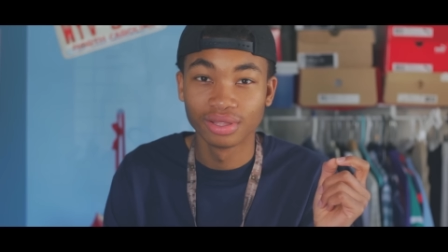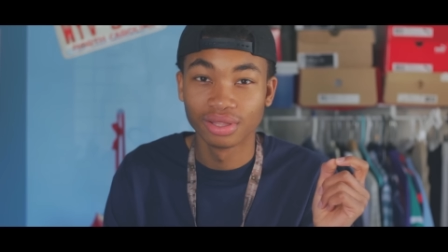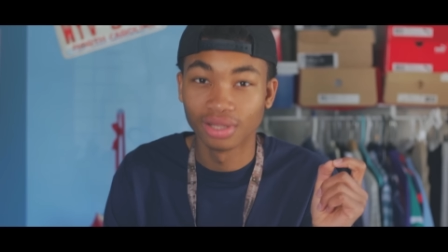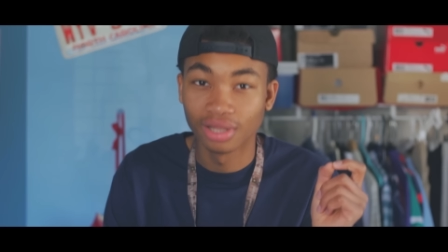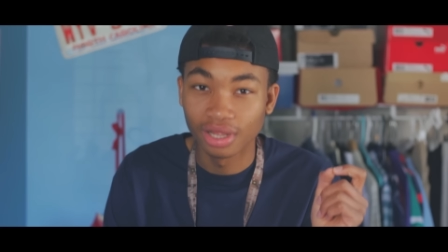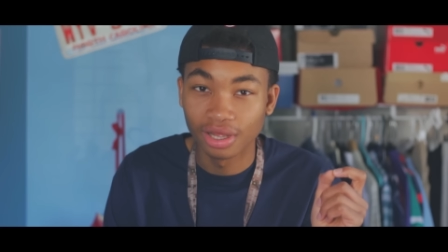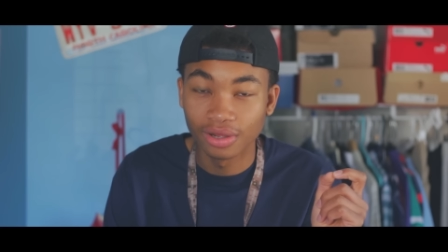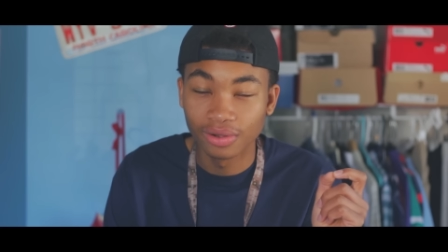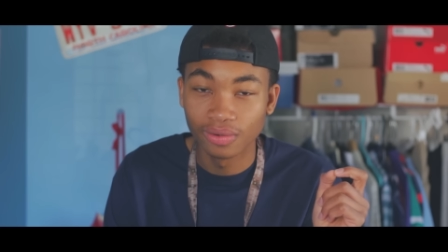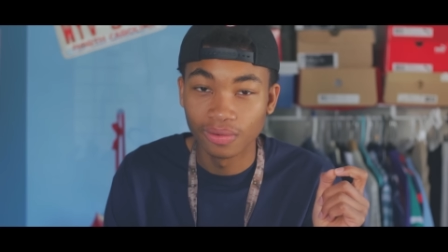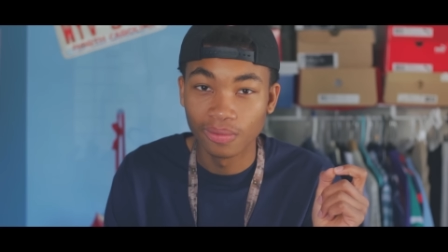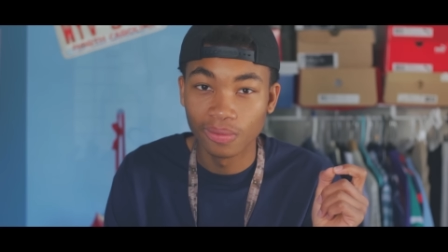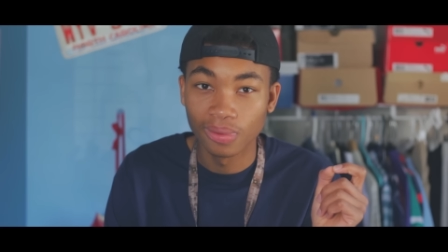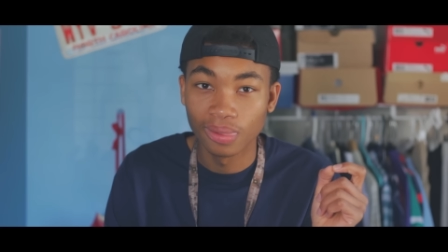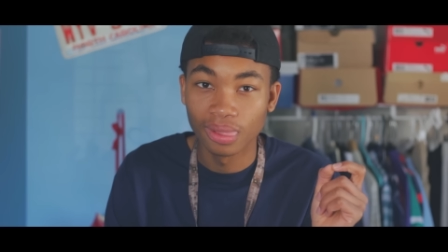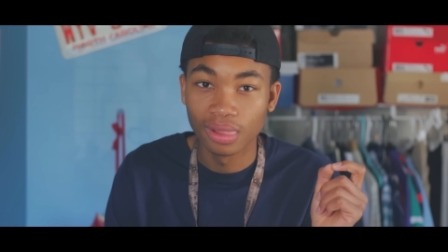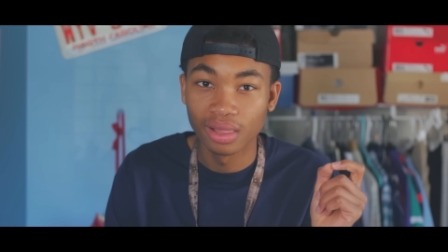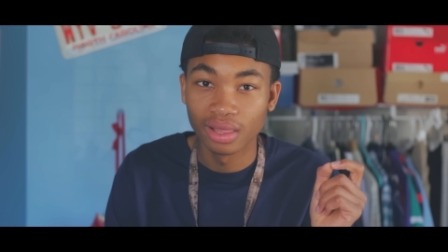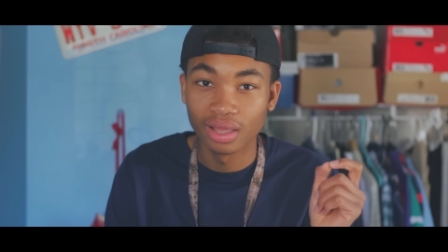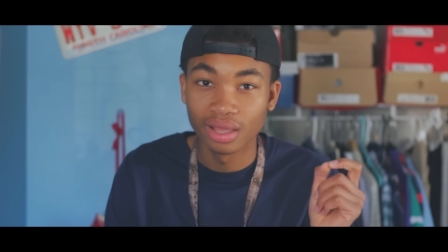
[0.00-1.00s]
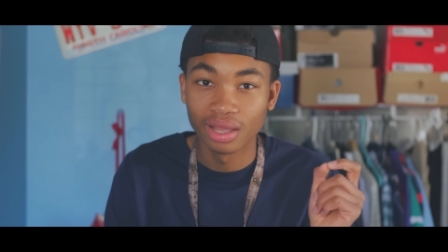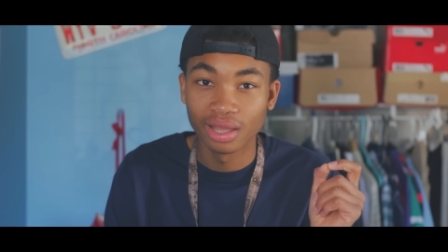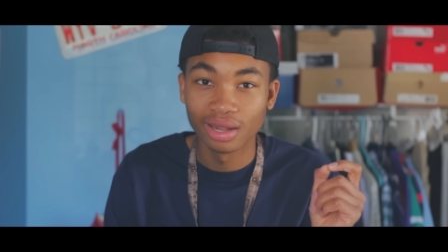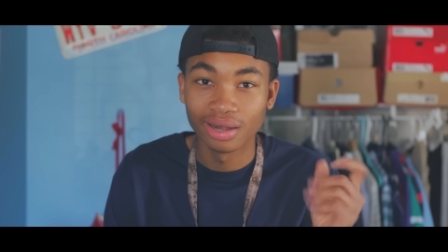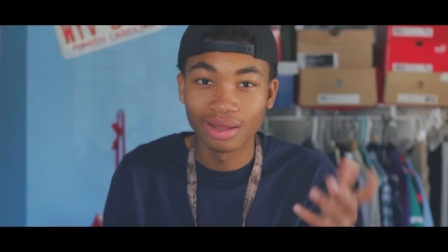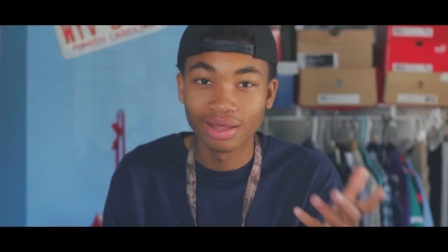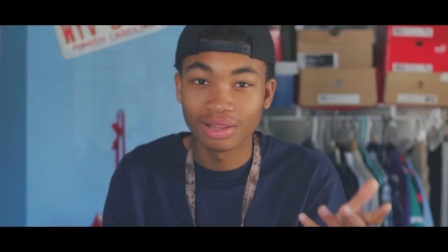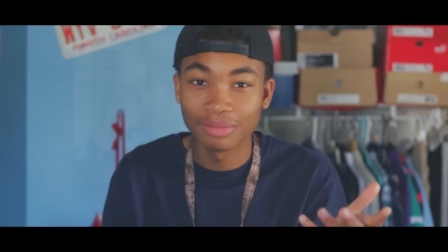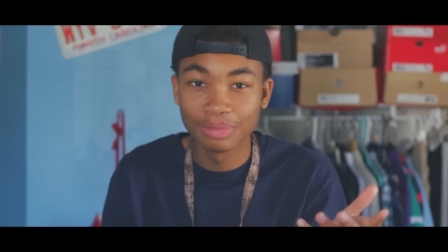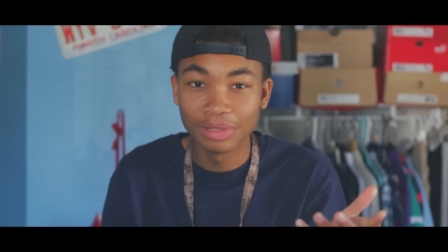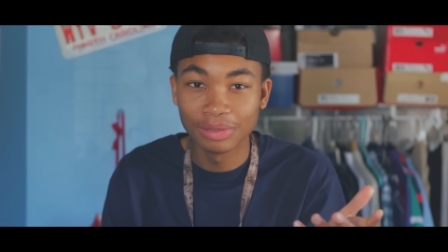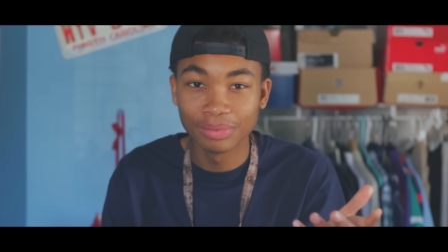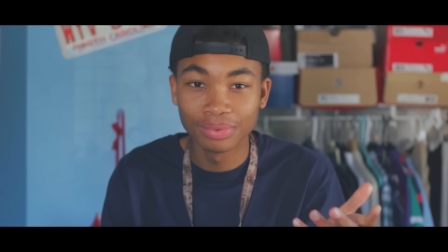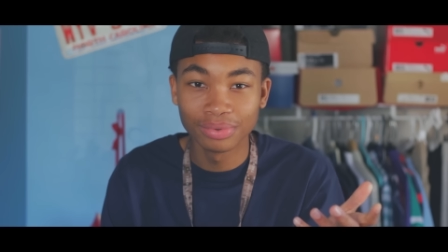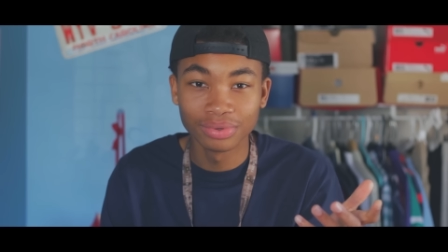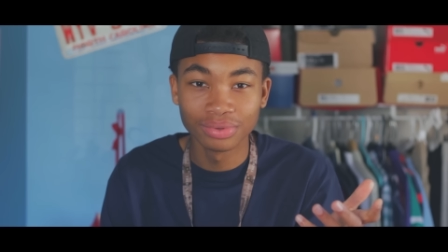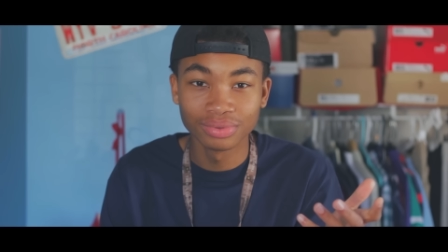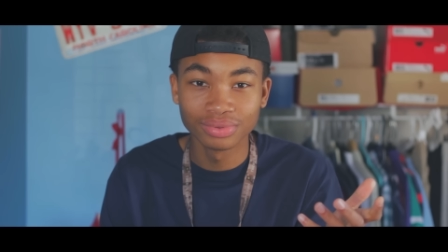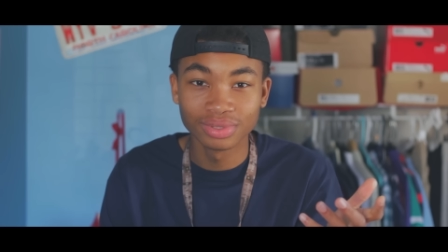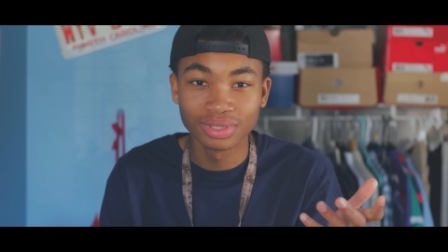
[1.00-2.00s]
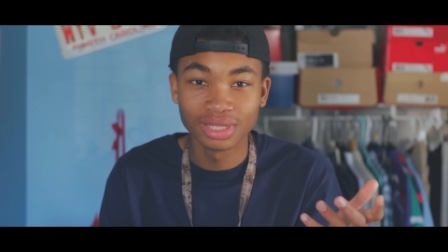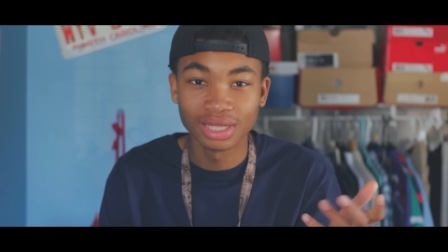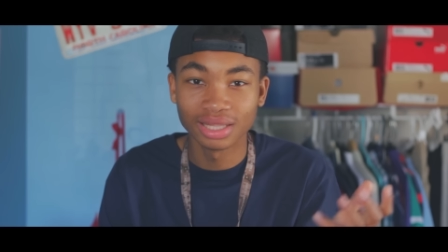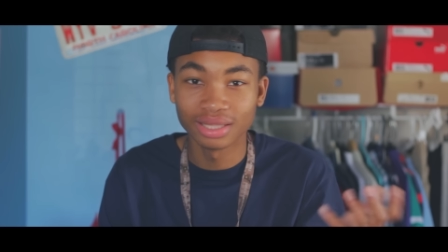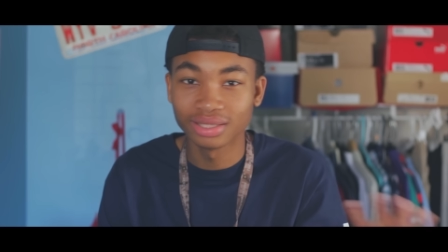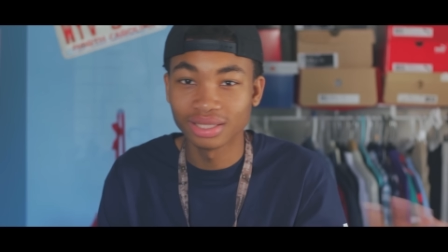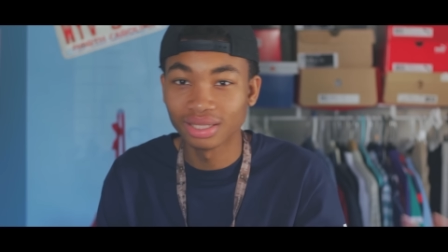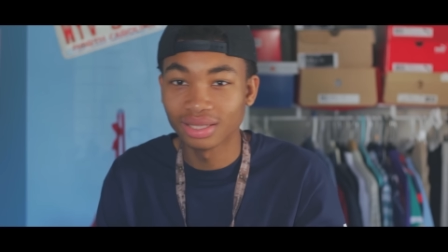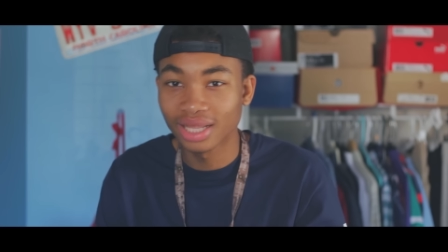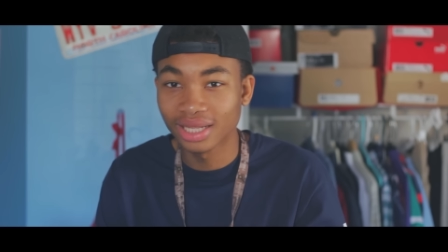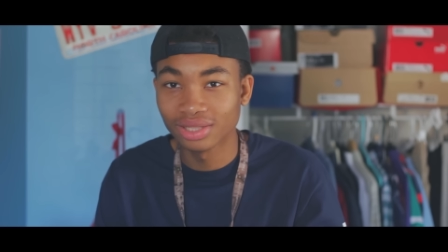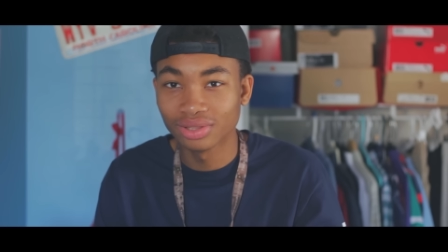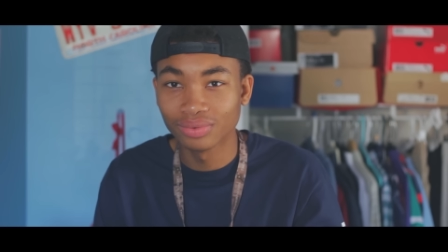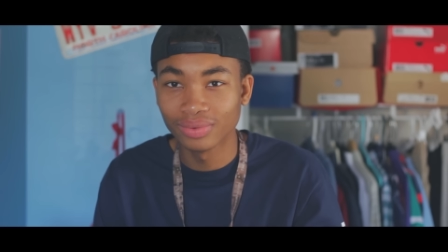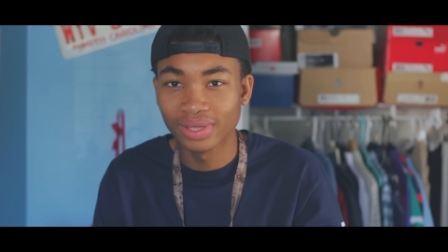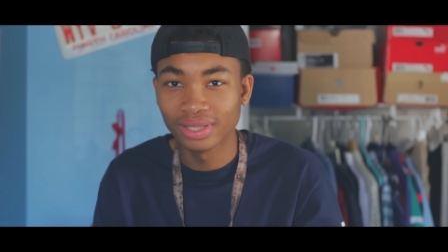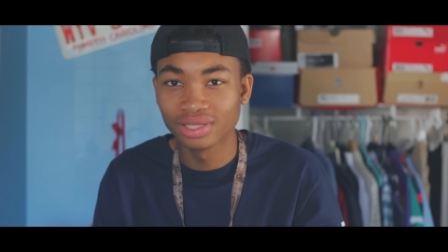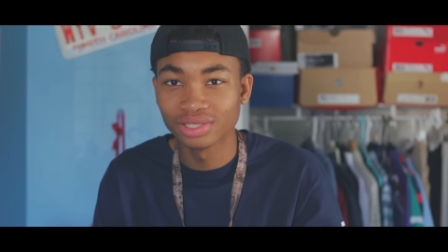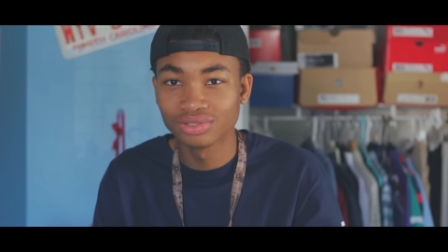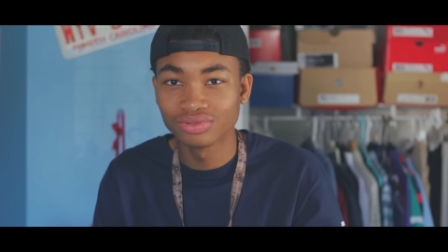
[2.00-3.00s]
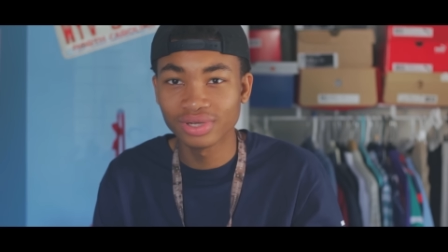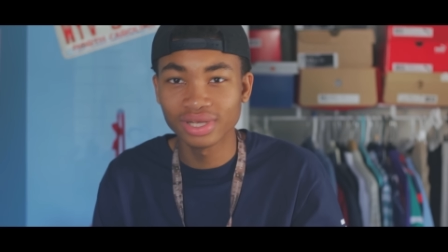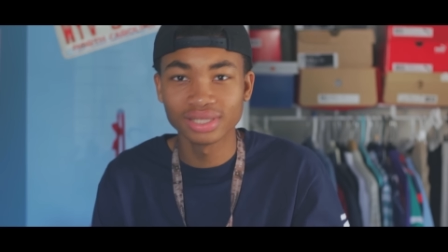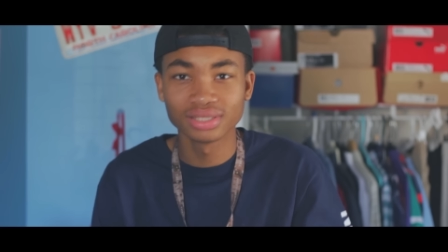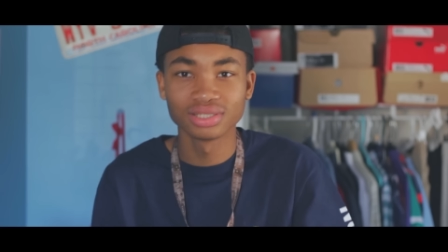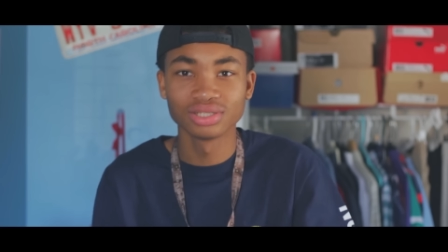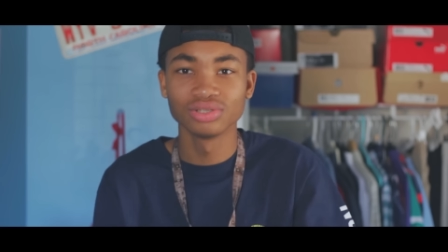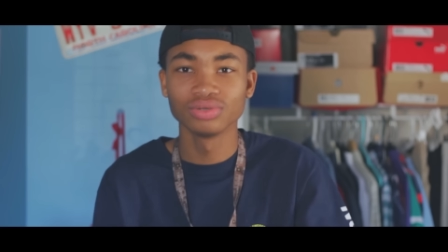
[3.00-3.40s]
You know? And all the people that like the way they dress,